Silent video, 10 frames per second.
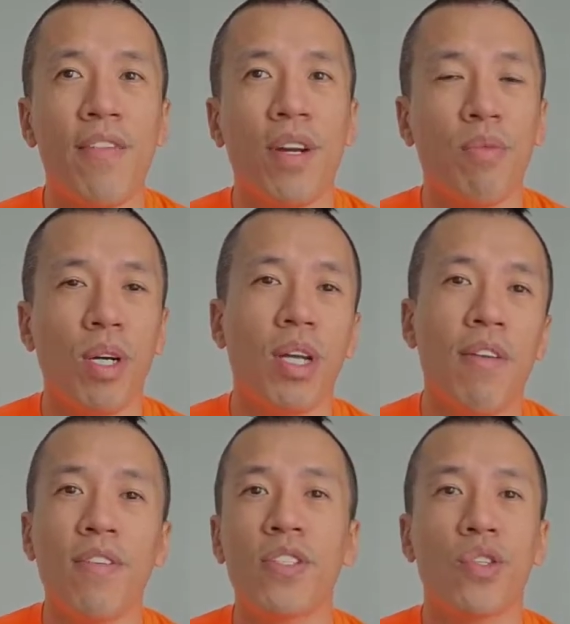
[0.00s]
and whatnot.
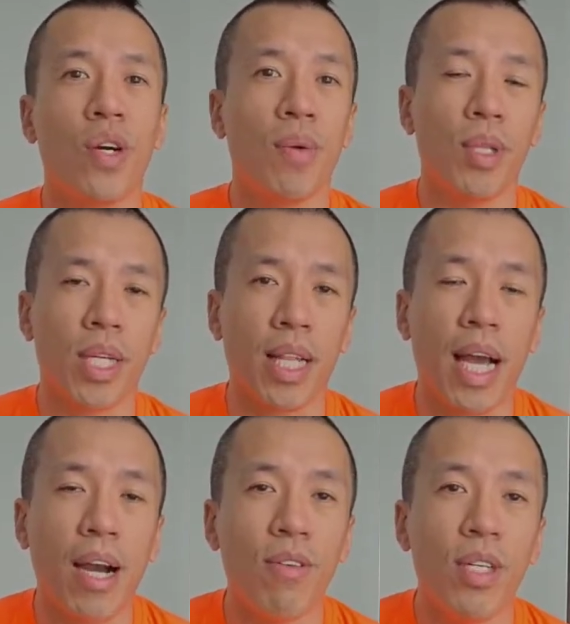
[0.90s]
Everything's stored in the
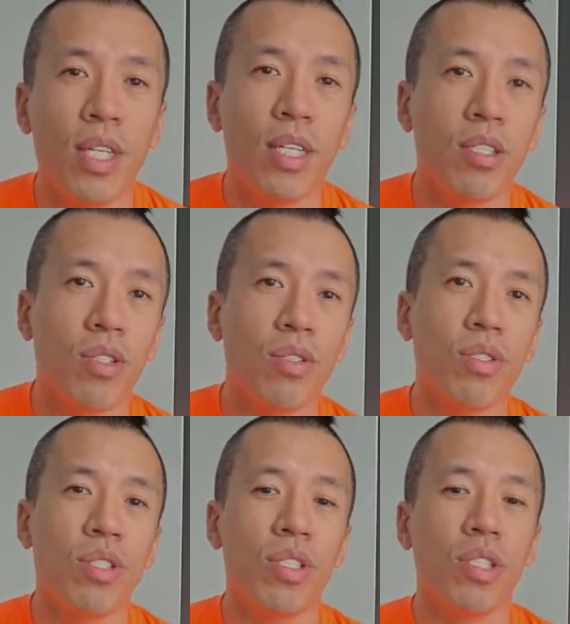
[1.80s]
cloud, so you
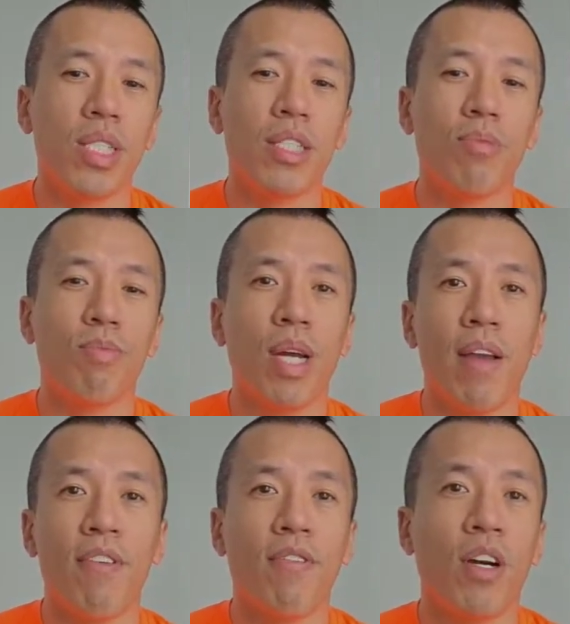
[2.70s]
don't need to put
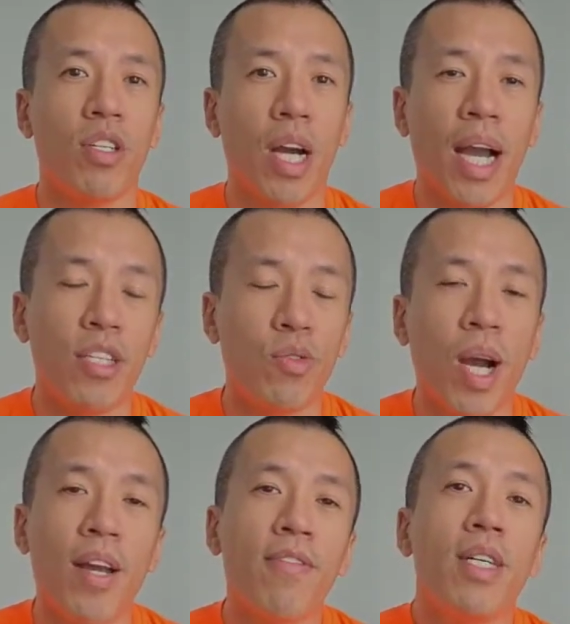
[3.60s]
everything on your hard
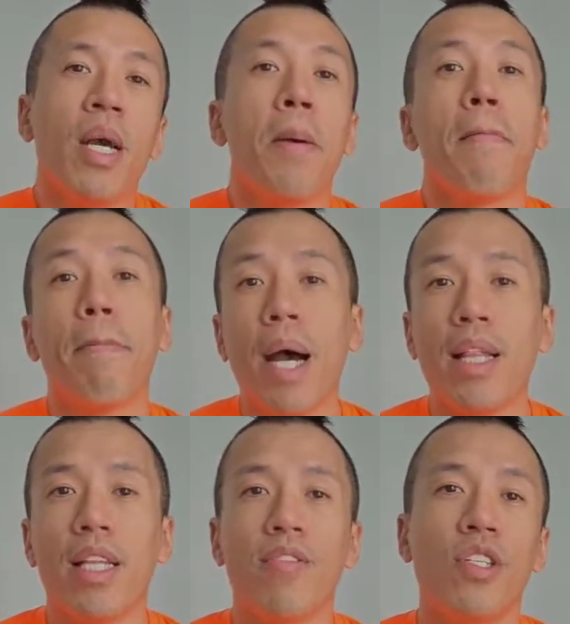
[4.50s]
drive.
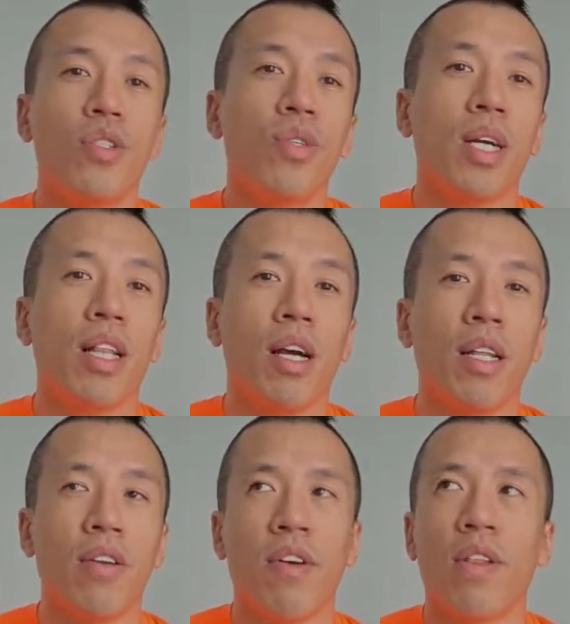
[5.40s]
But if you're doing a lot
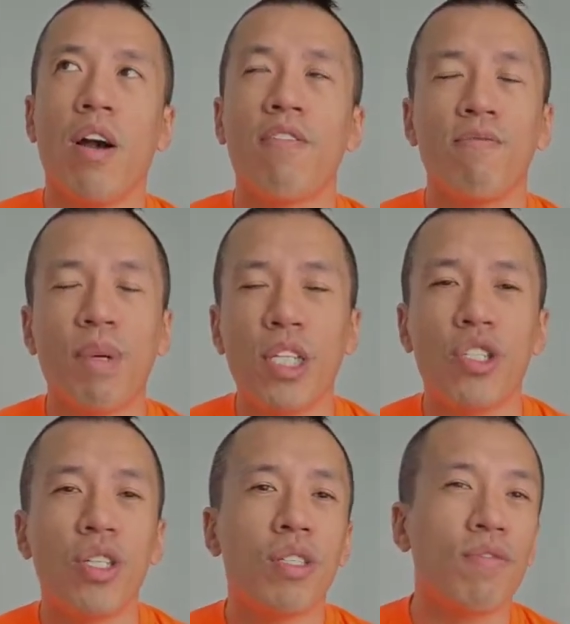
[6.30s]
of
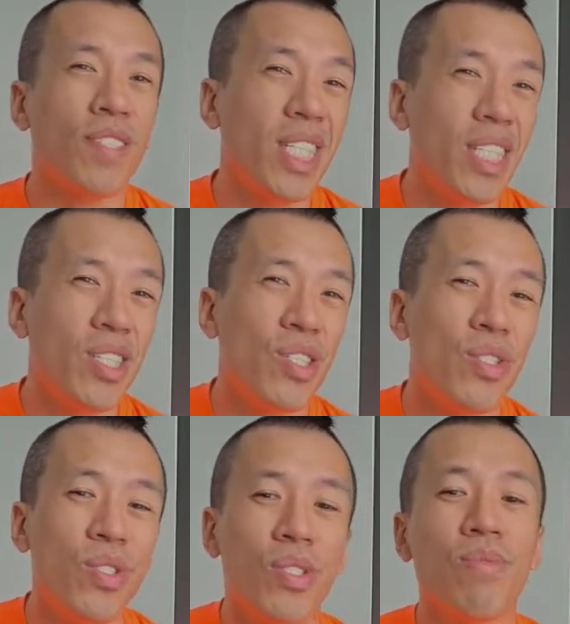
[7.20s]
pictures or
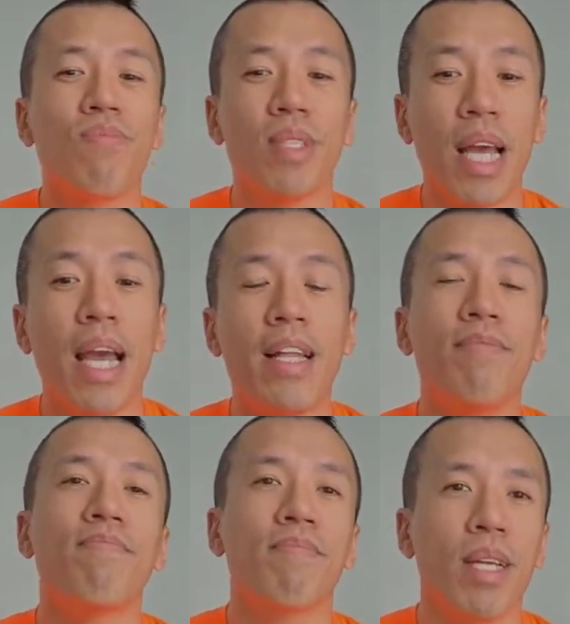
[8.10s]
videos,
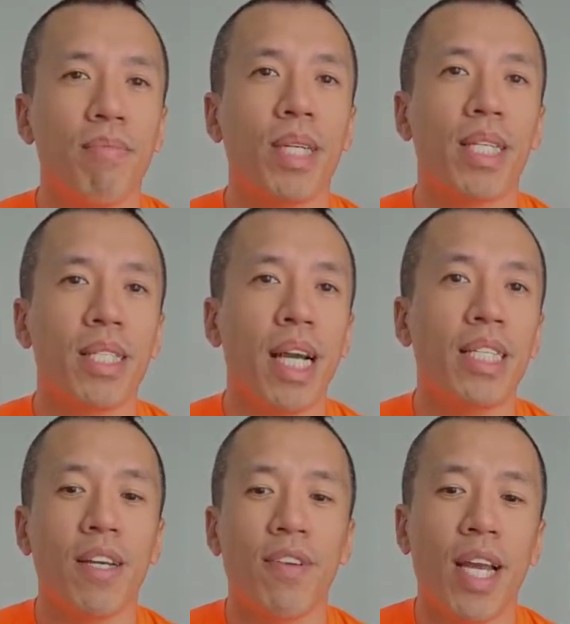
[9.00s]
then bigger size
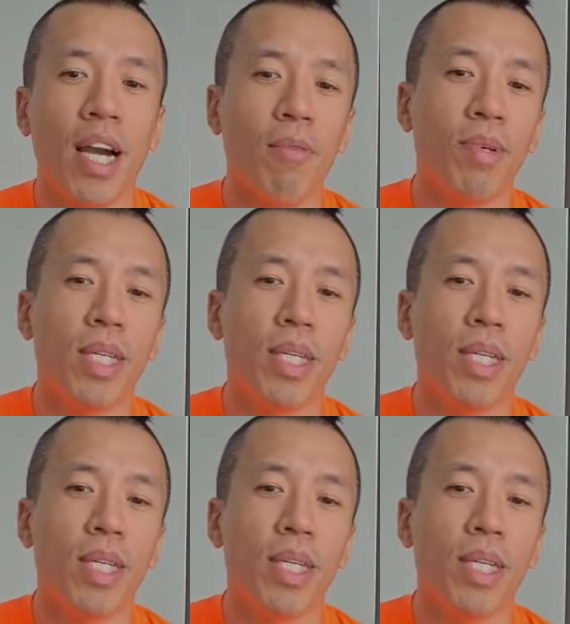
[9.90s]
definitely help.